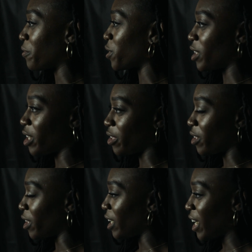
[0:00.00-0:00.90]
after the
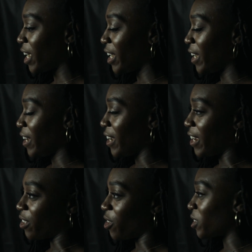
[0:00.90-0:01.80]
other,
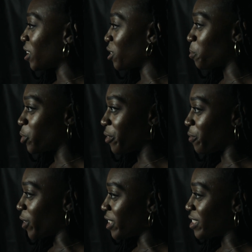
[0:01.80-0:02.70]
and all the little
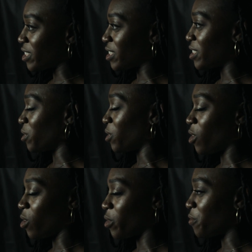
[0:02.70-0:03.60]
boyfriends instilled
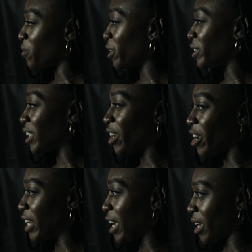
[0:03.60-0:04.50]
all the fears that I
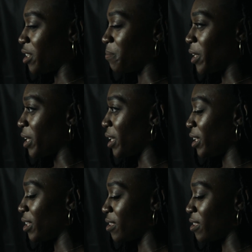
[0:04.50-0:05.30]
already had in me.